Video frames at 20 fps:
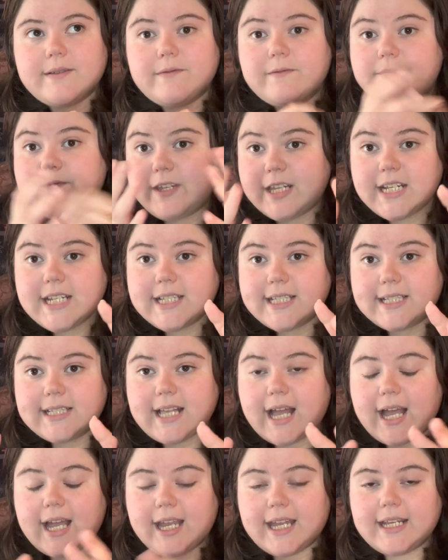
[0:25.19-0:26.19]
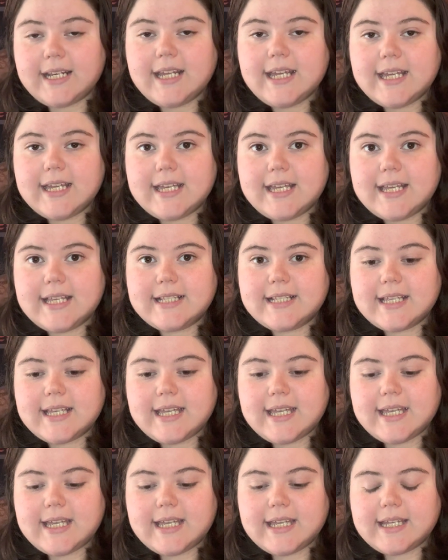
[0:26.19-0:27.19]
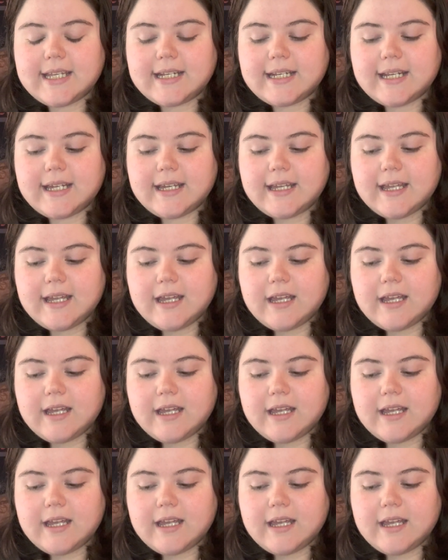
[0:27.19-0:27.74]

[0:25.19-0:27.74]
Venus sign is in